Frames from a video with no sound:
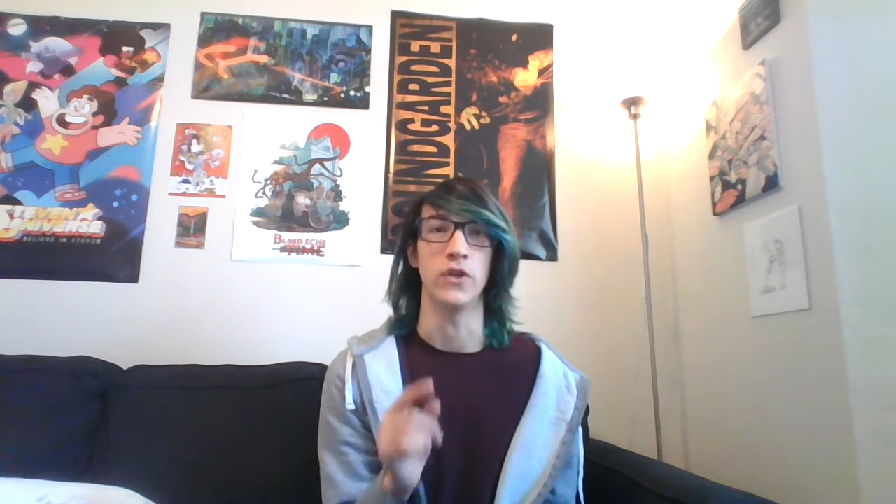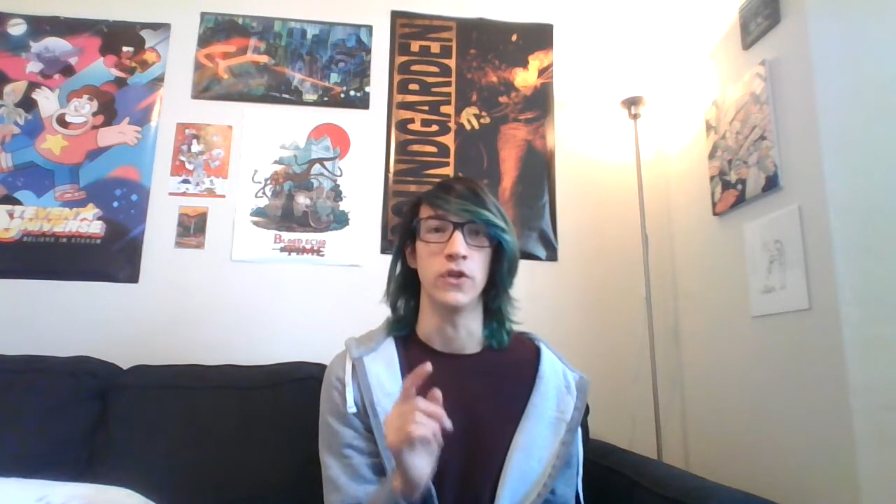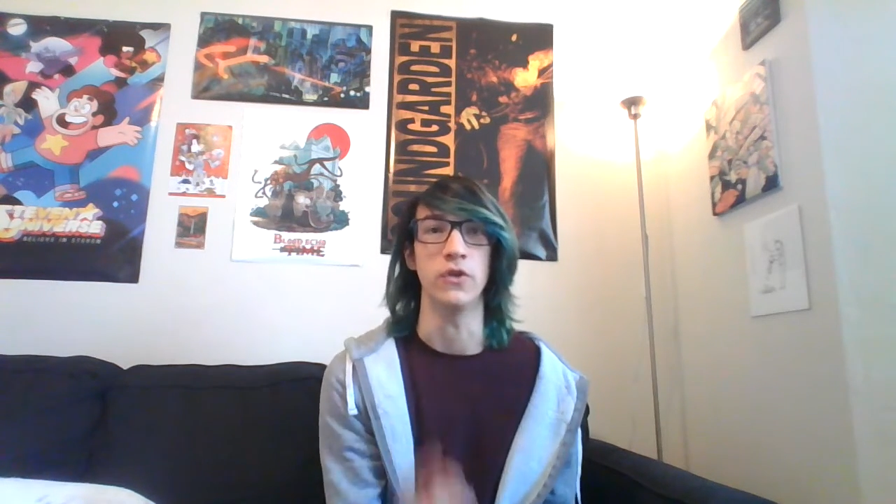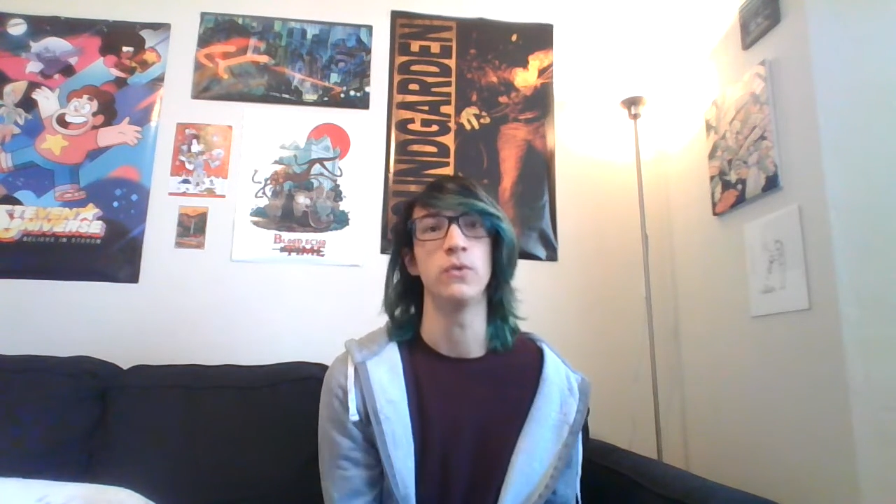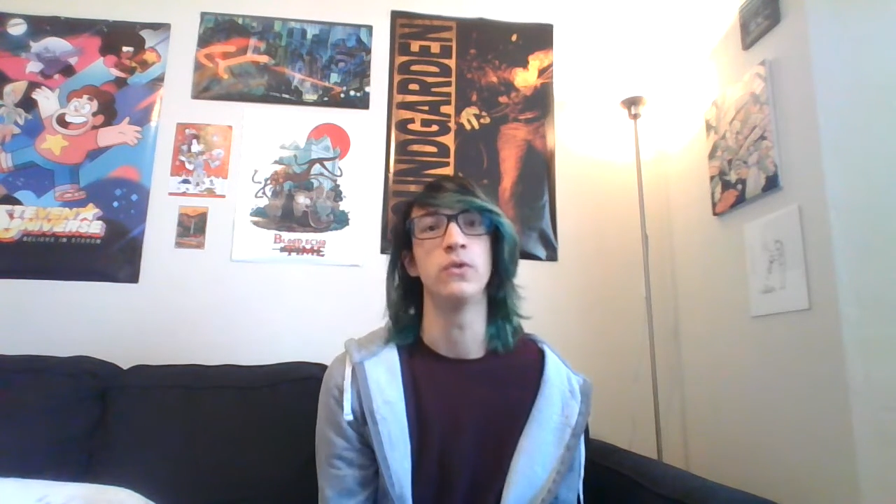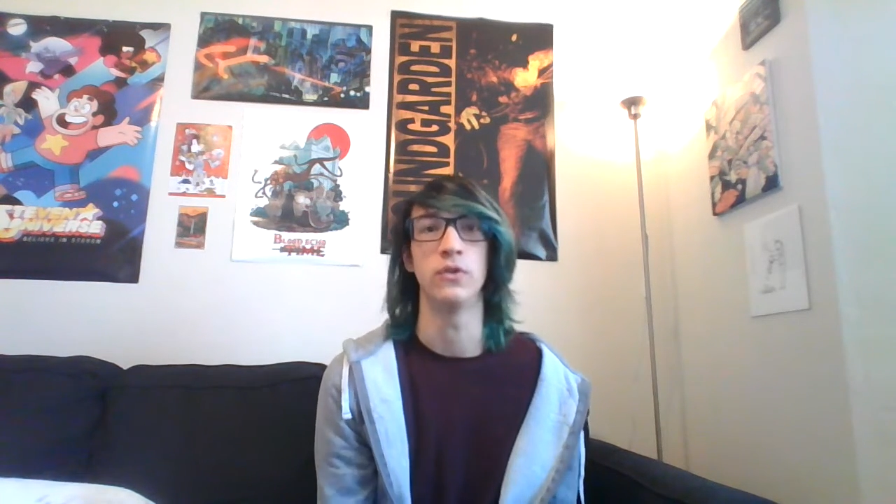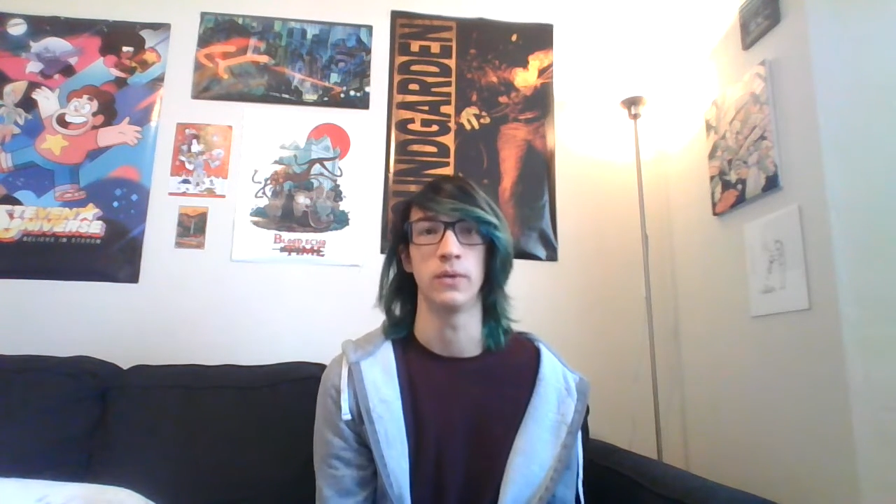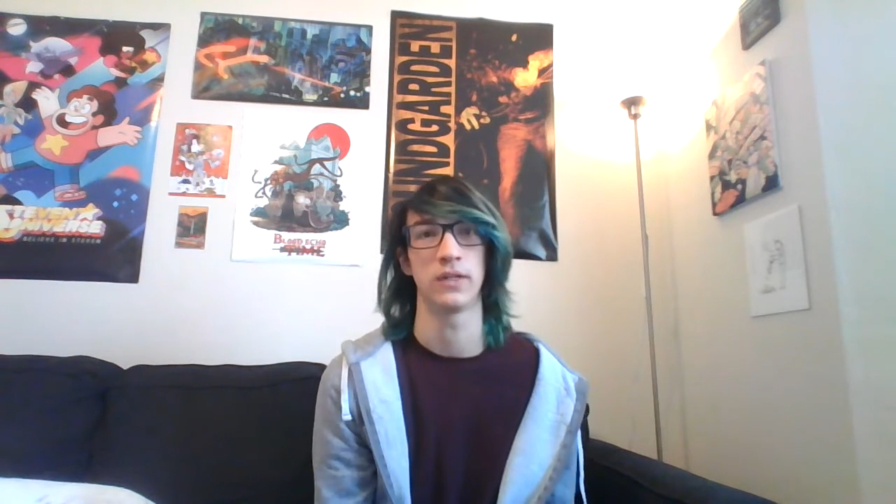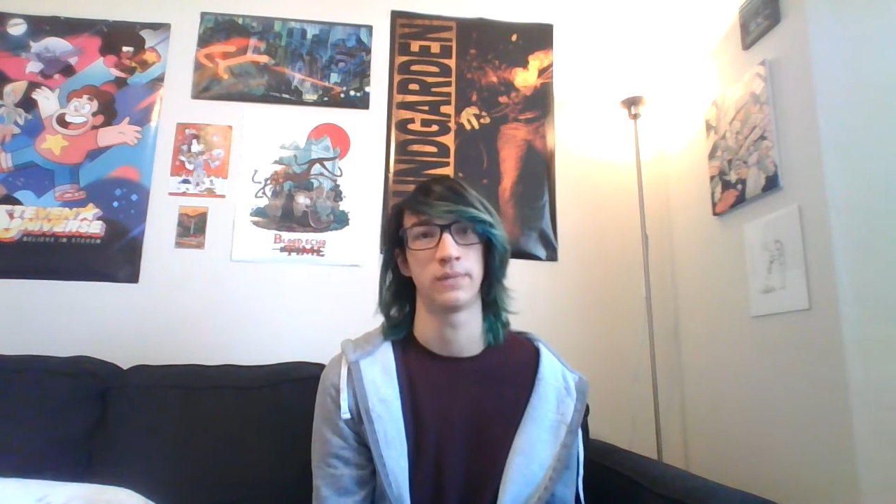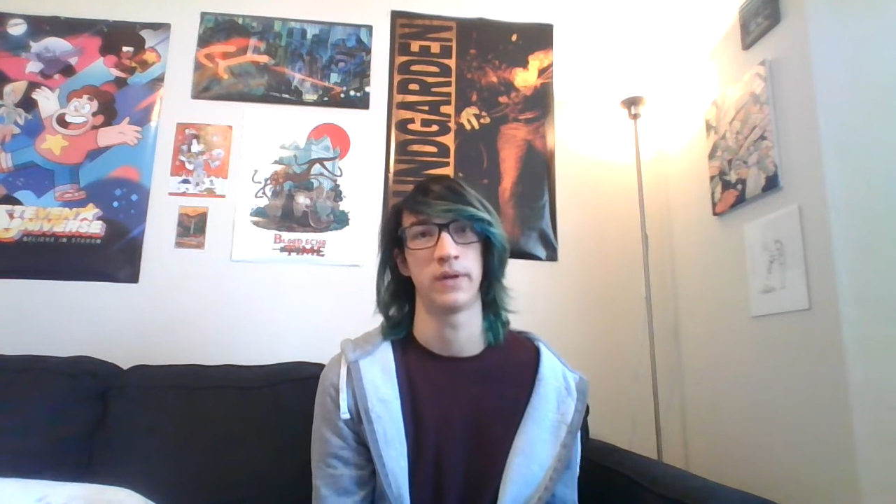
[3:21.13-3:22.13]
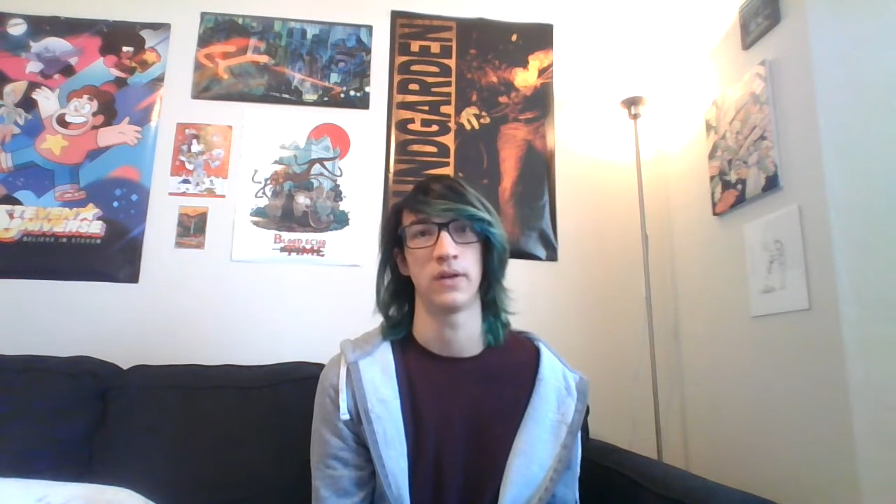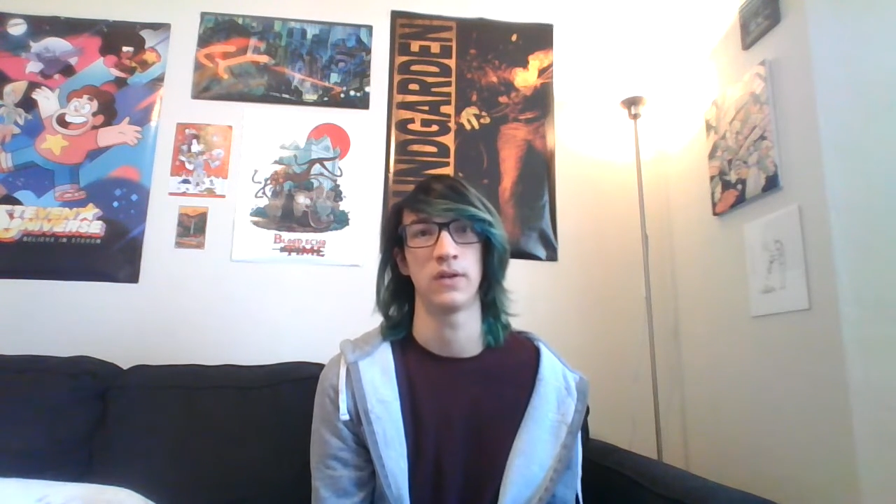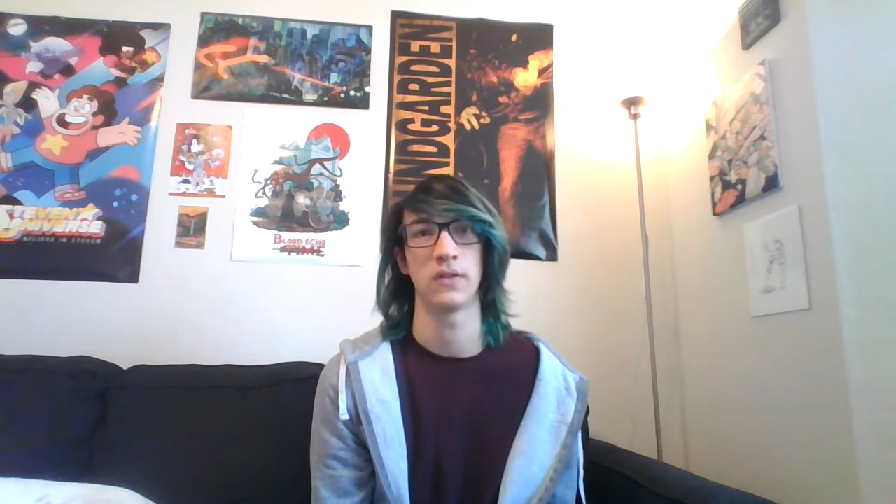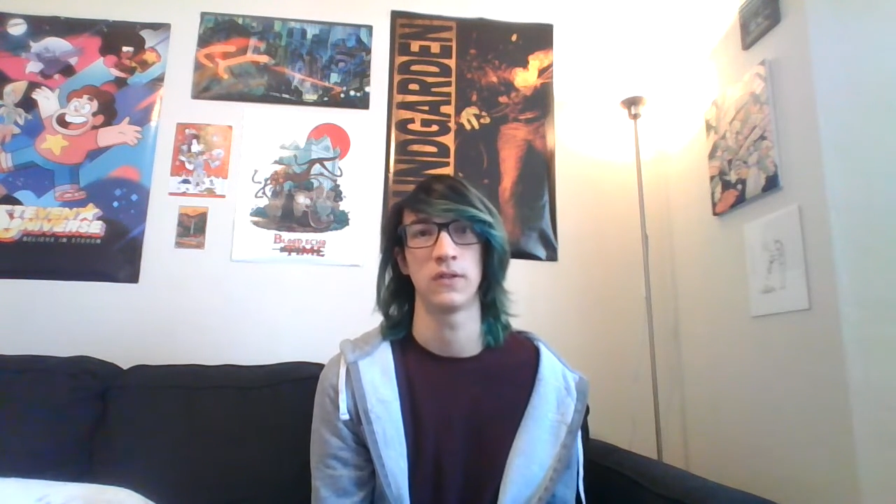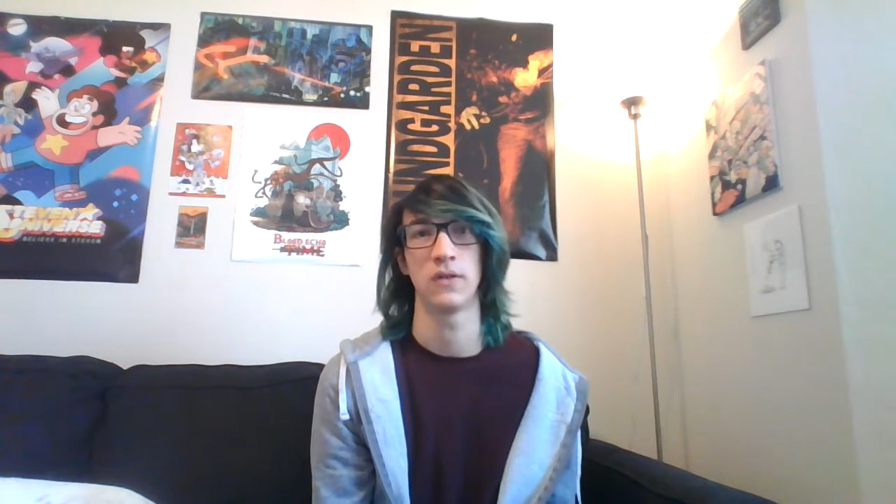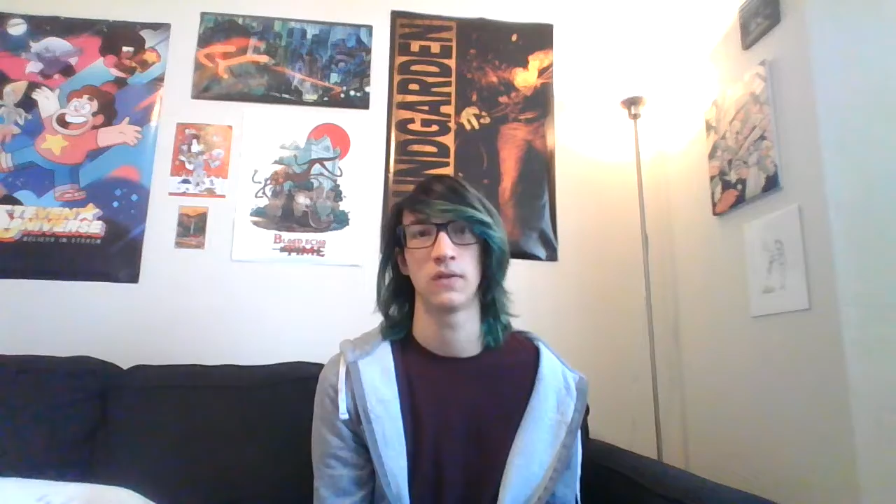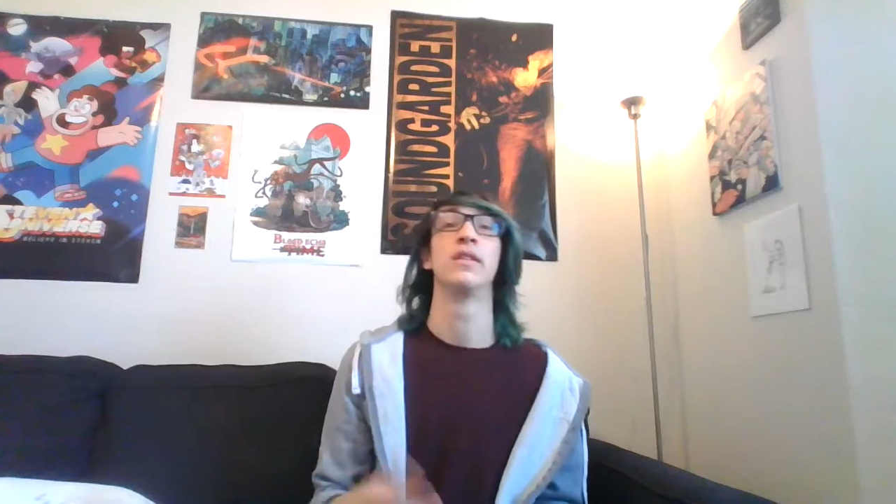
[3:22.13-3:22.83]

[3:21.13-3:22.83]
you to experience it.